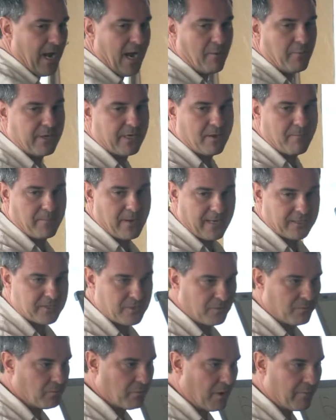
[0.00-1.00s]
now we get back
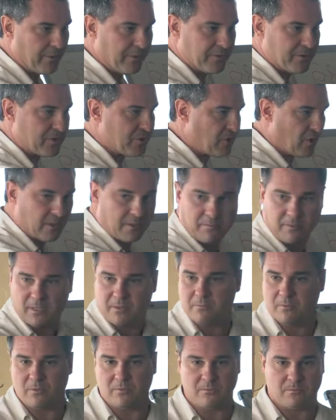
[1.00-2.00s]
to what we were just talking
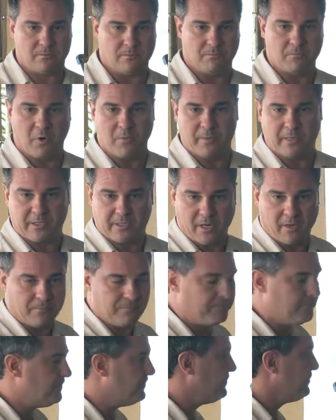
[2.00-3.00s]
about a moment ago.